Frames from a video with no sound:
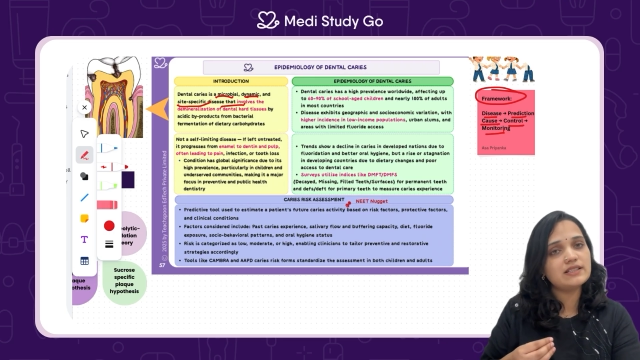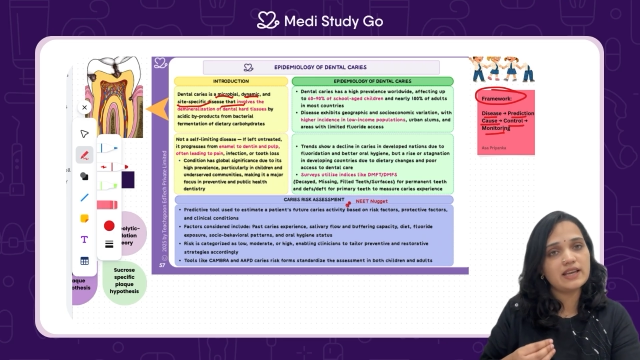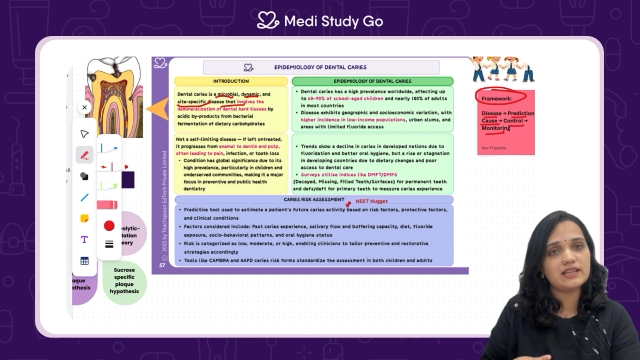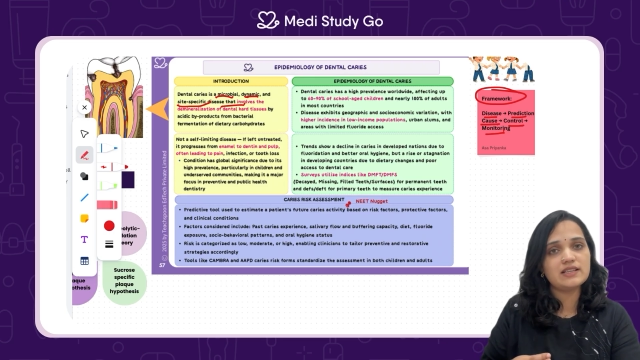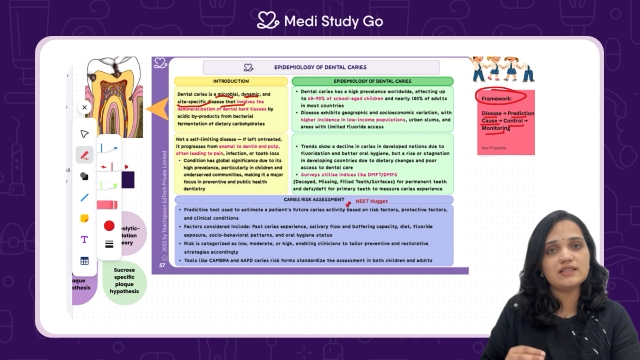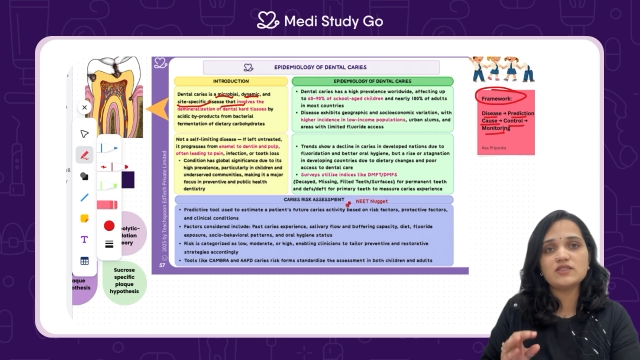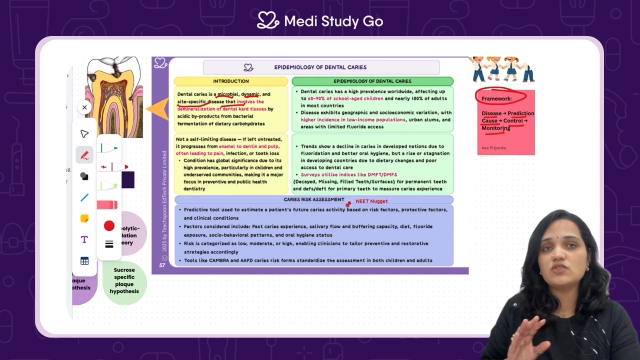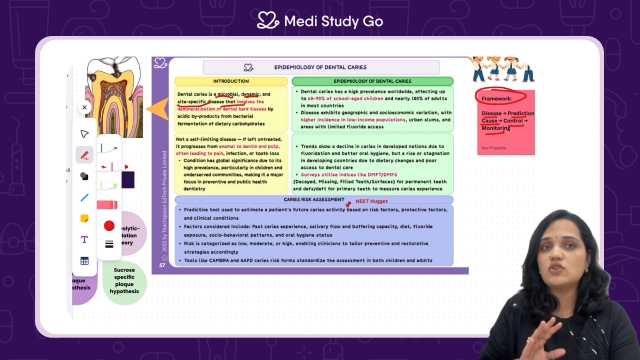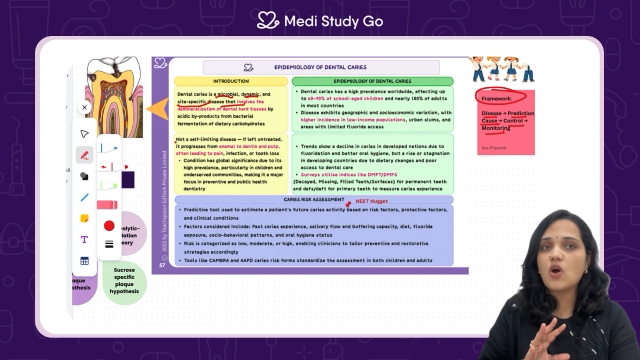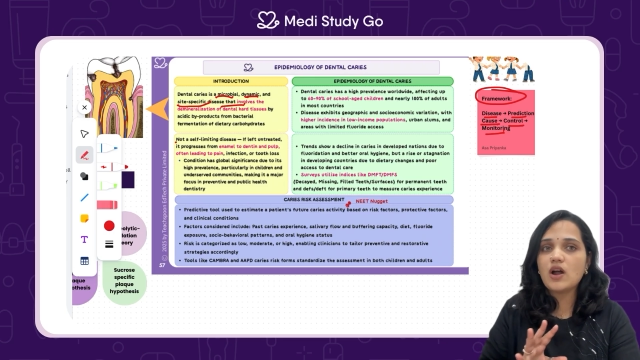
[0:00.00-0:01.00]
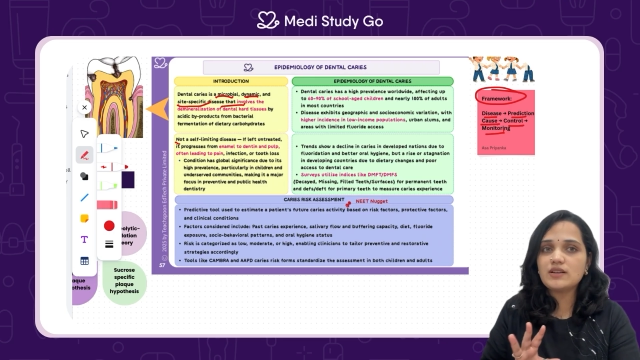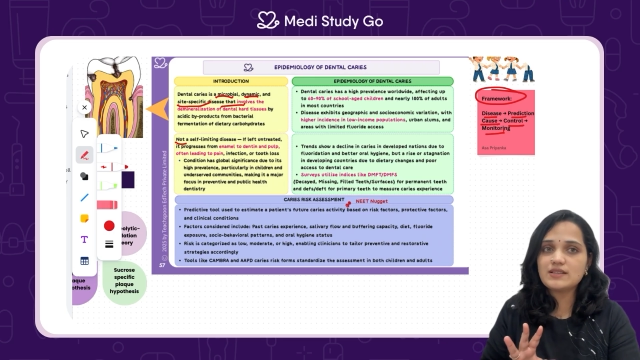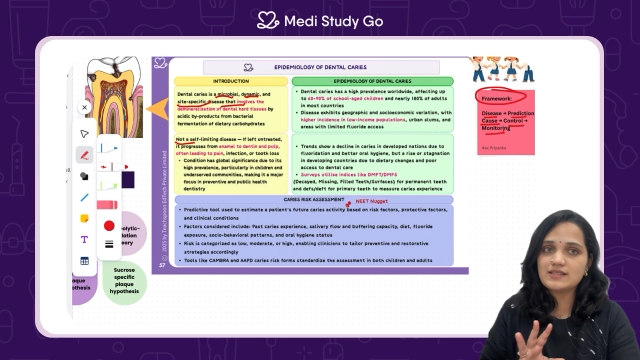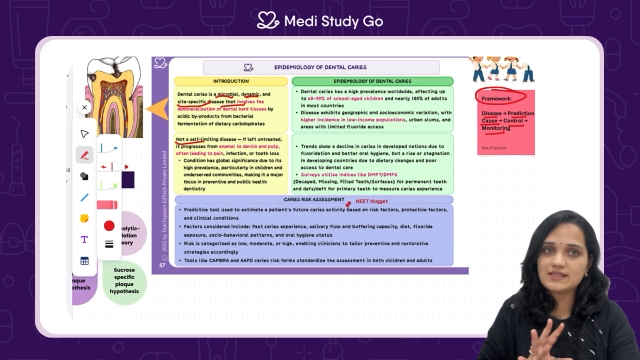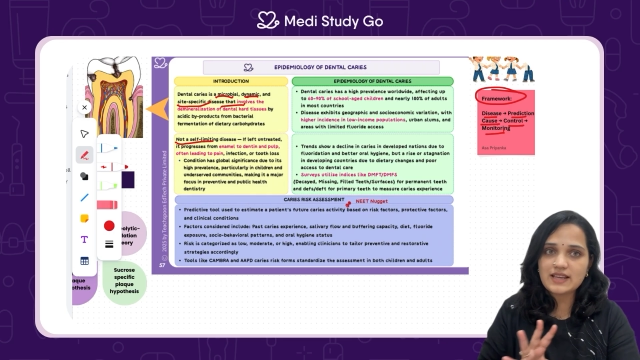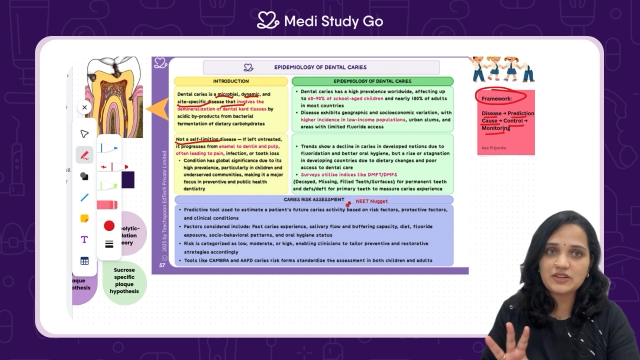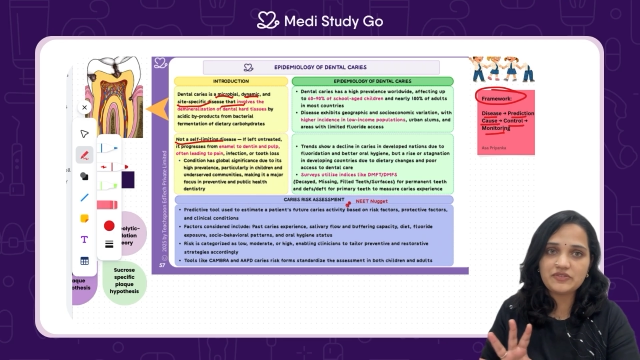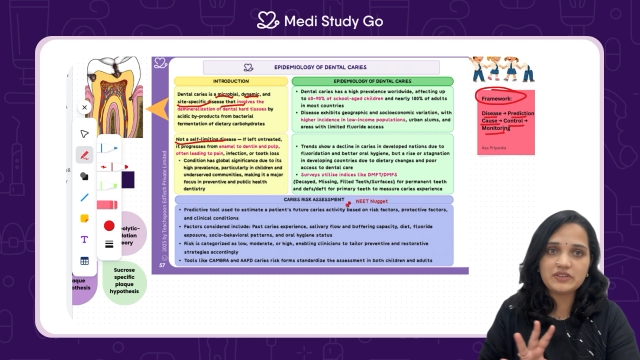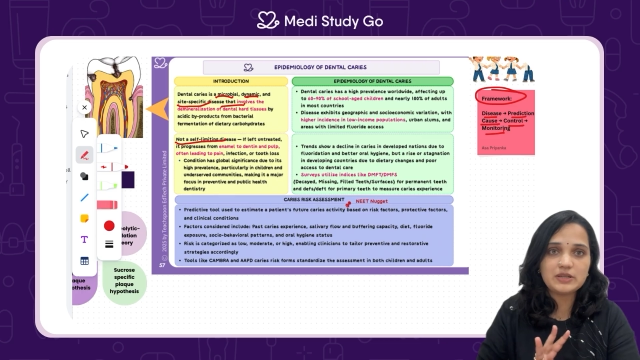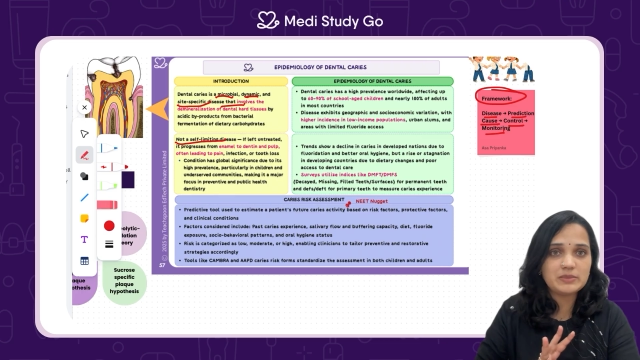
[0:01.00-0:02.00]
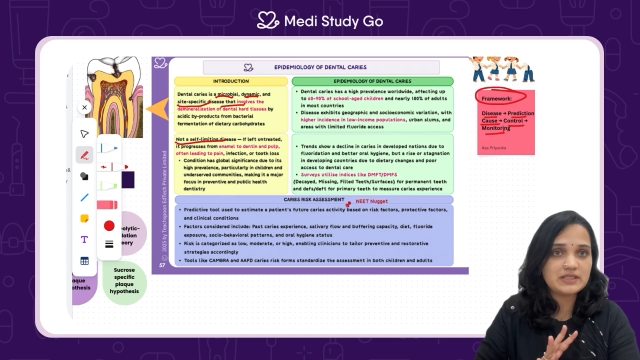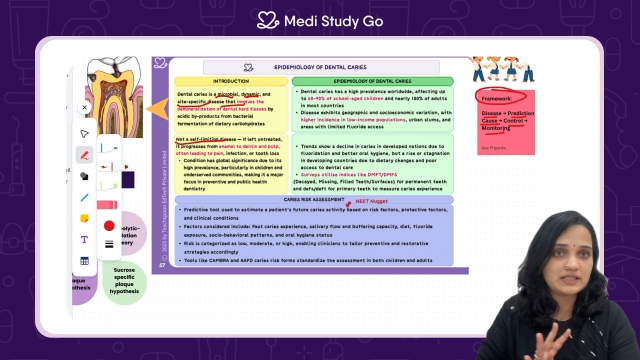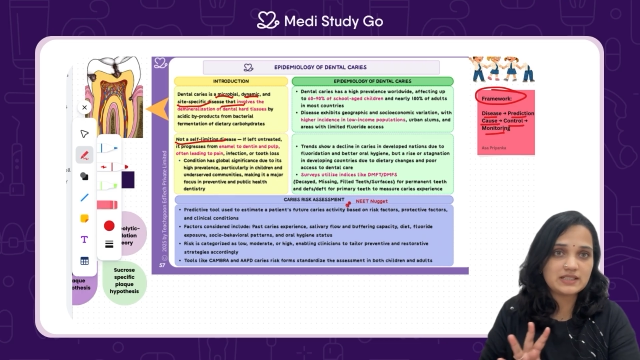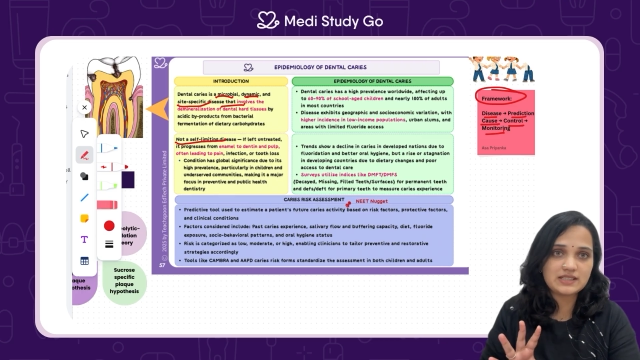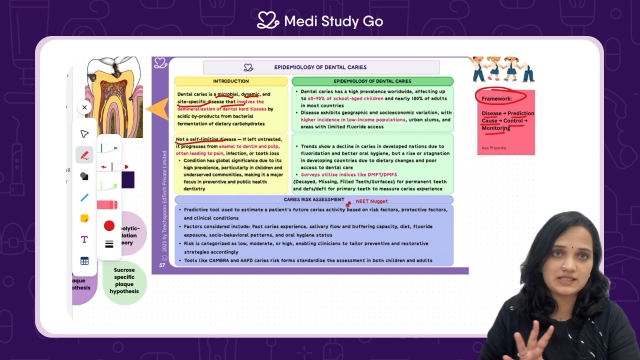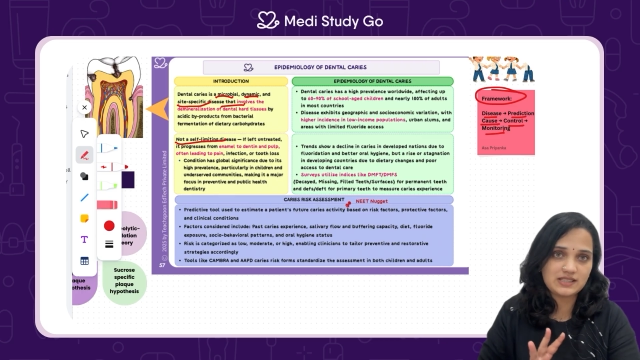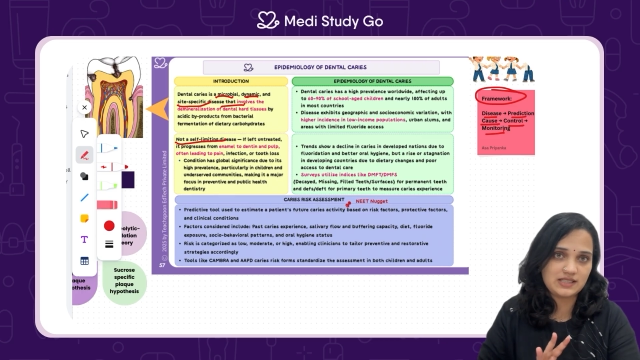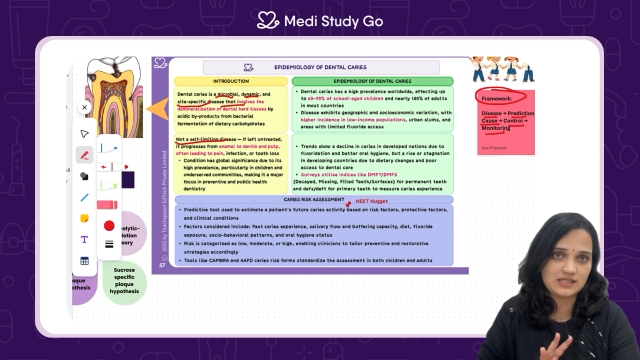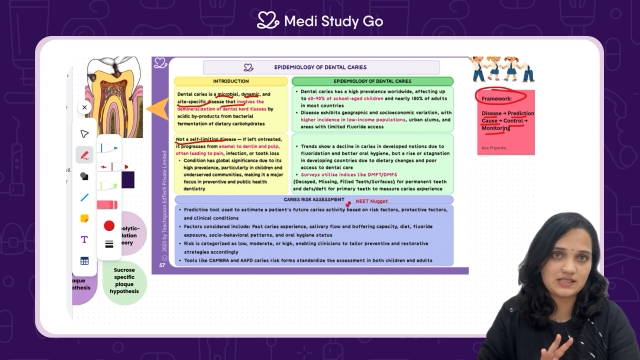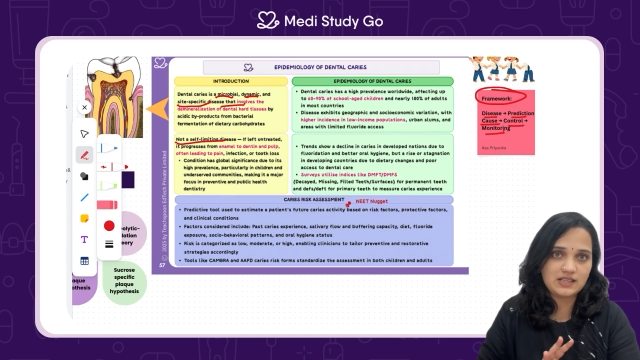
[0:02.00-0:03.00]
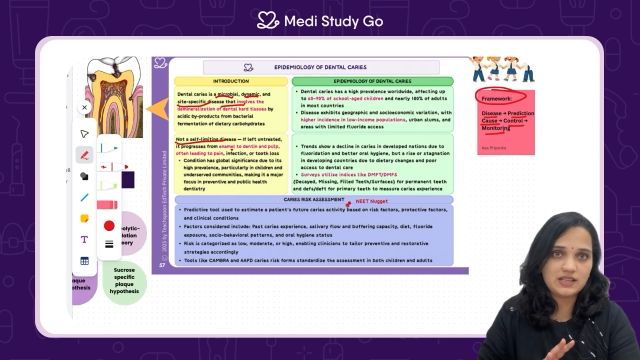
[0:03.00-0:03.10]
caries is not a self-limiting disease.